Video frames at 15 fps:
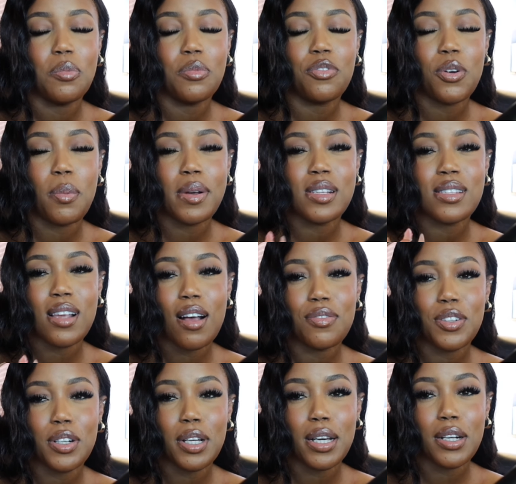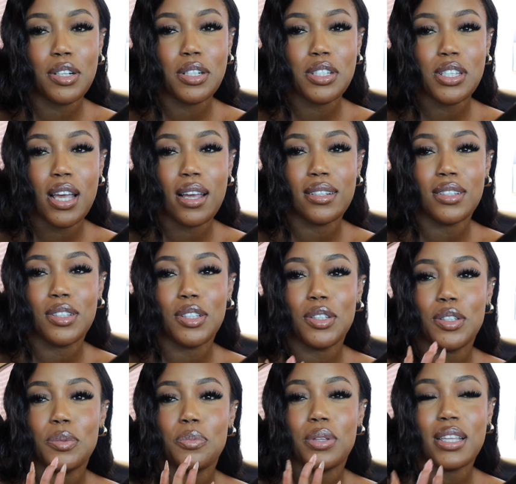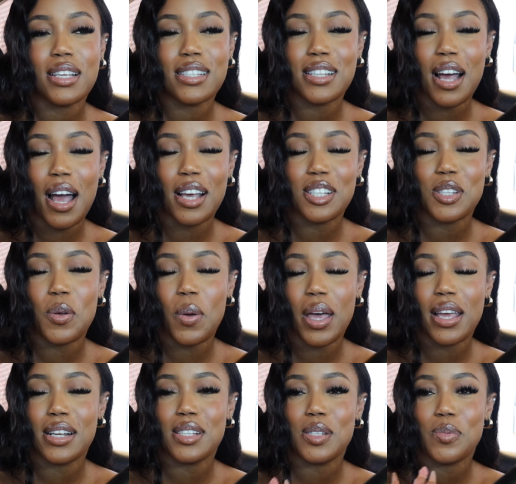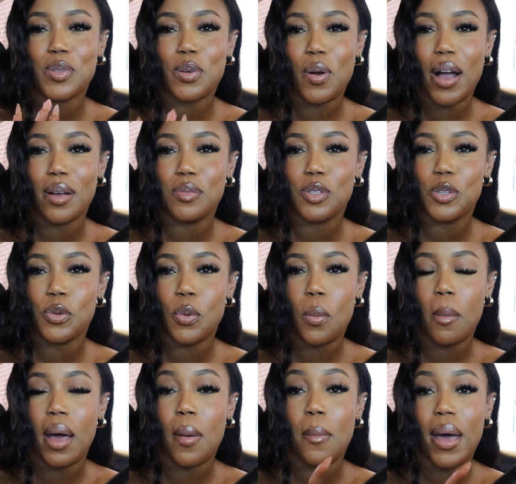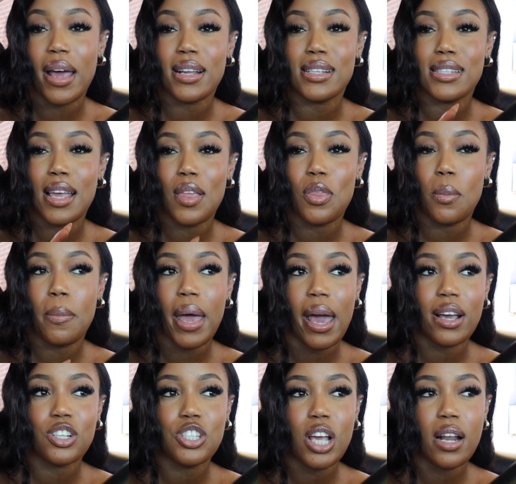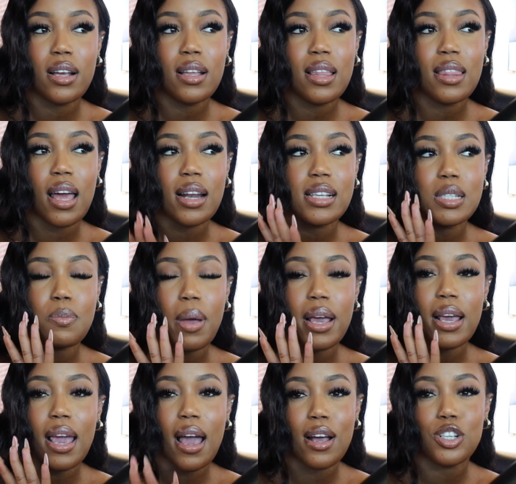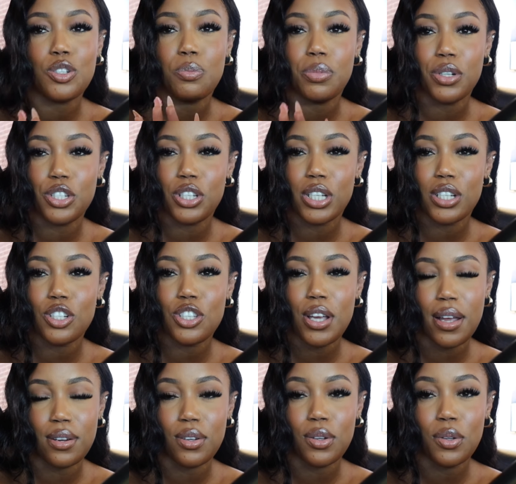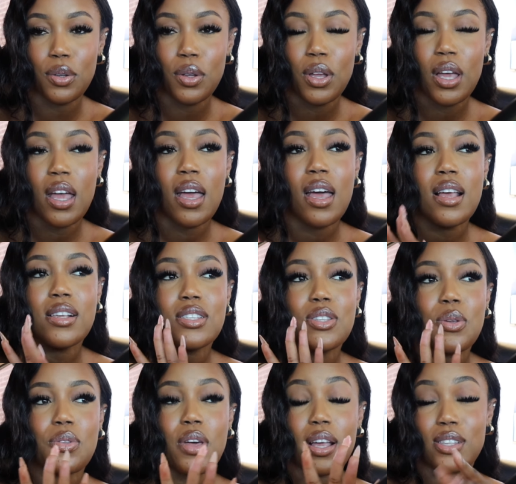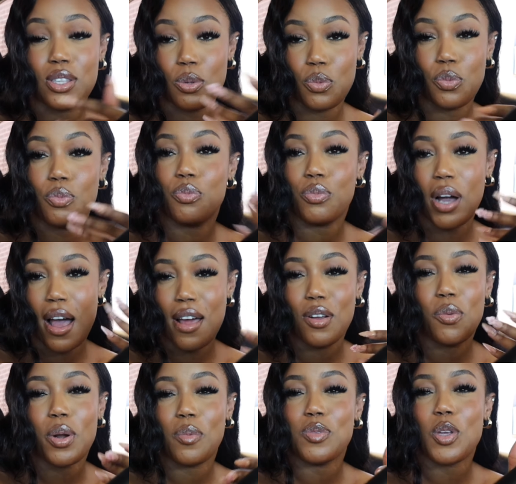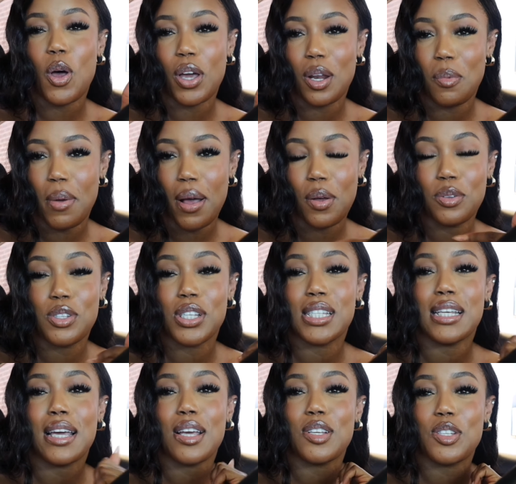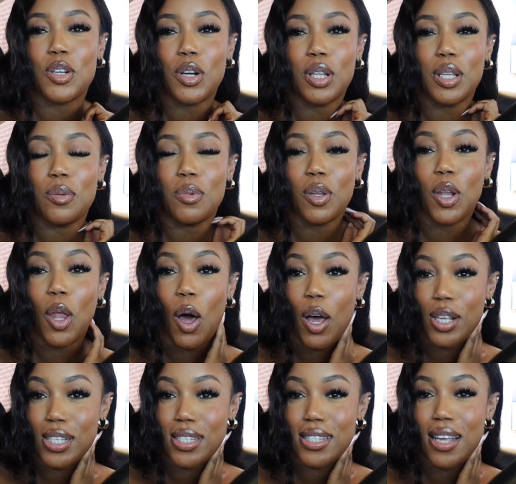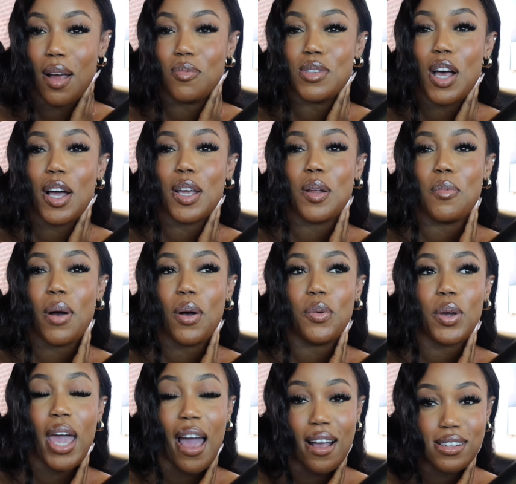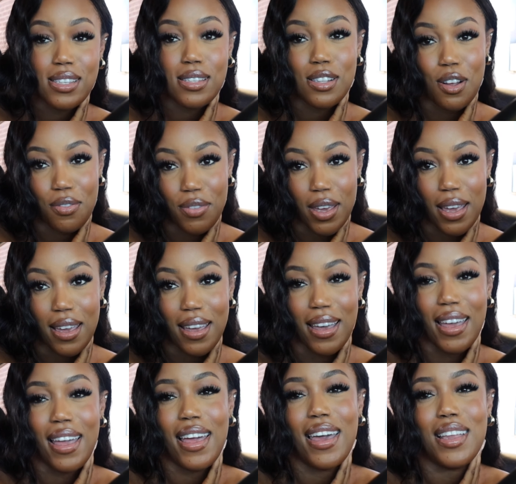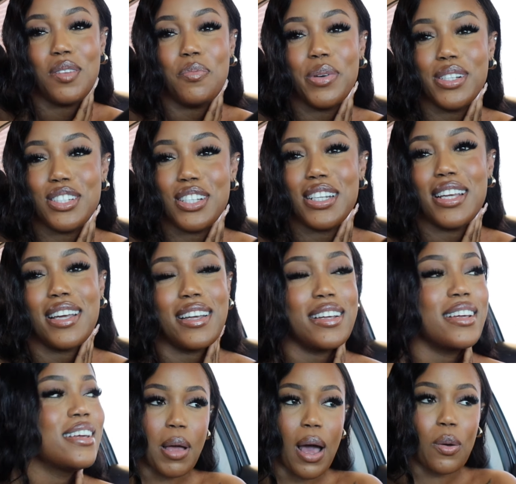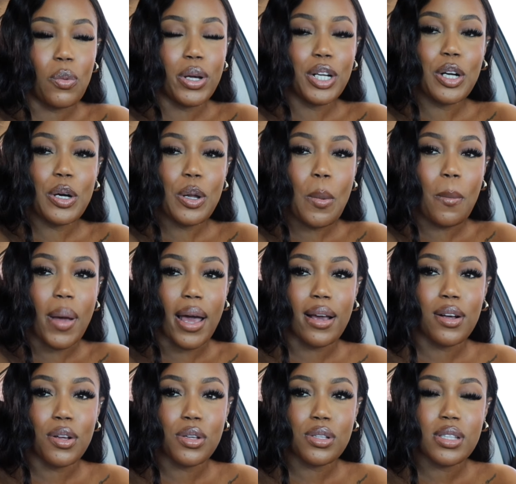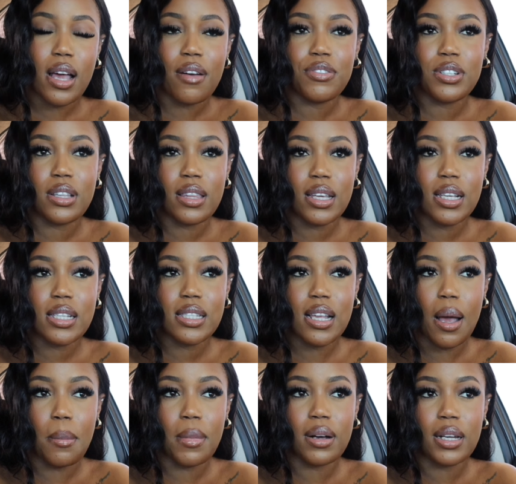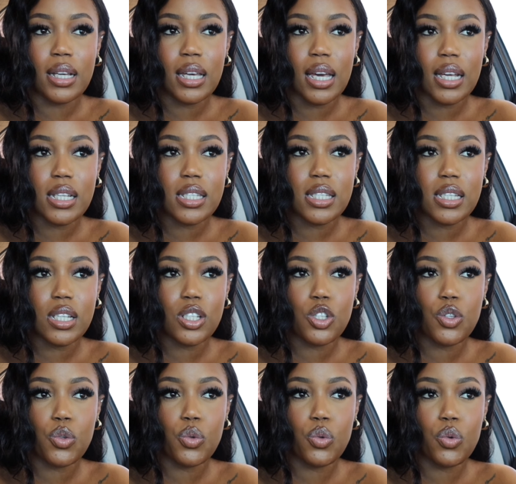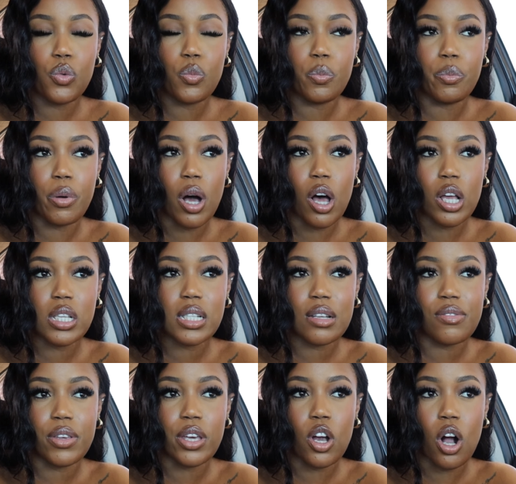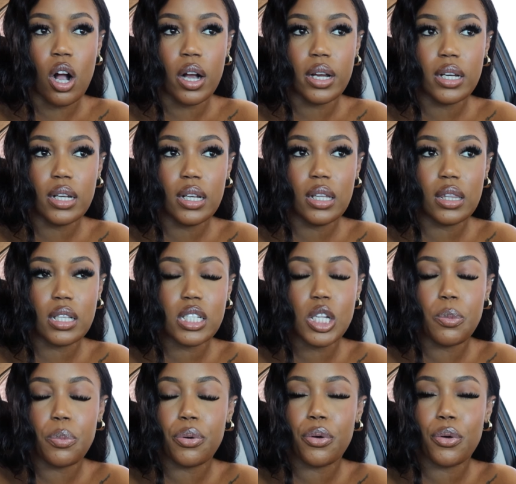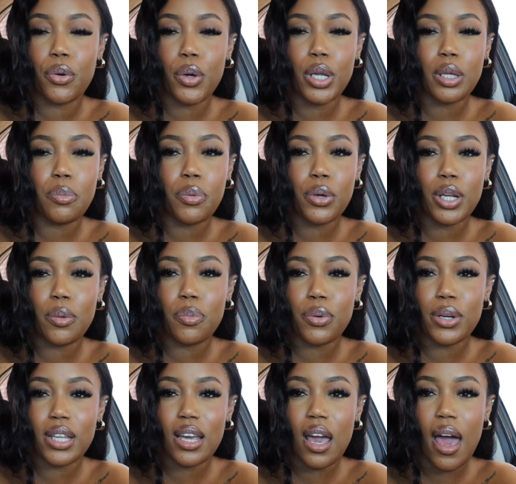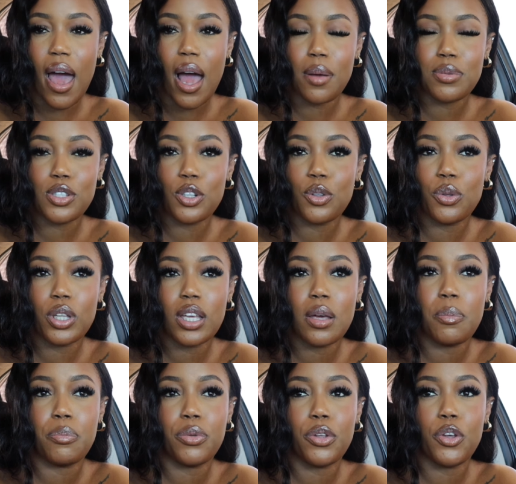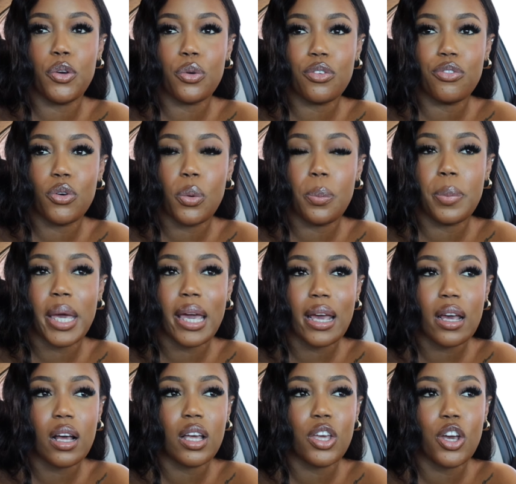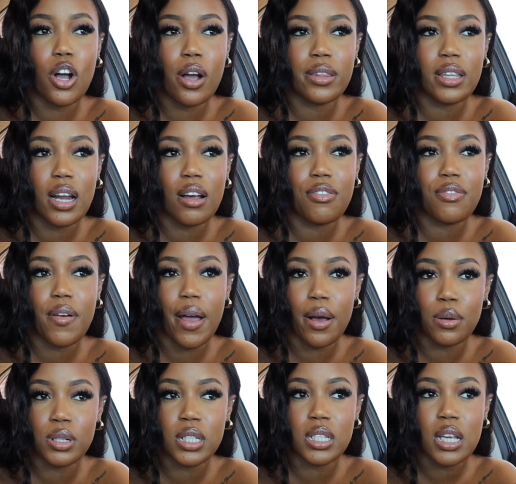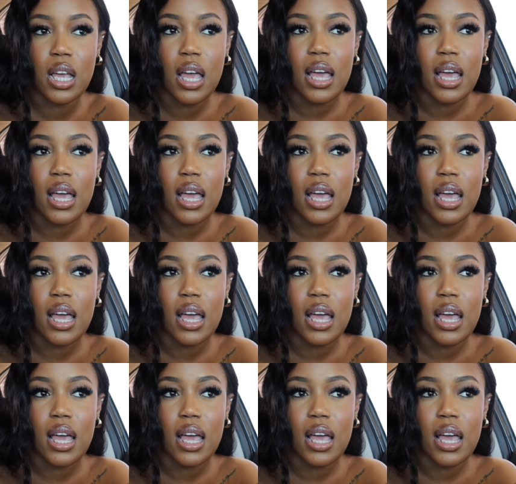for my Soft Girl Era channel, please guys go ahead and subscribe to my Baddies and the Bag channel. That is my cash budgeting channel. So that's kind of what I'm talking about, just in case you're a little bit lost. I'm talking about cash stuffing and budgeting. I want to go to Michael's after this. I'm gonna get two balls of yarn. This is a pretty absolutely beautiful pink yarn that I found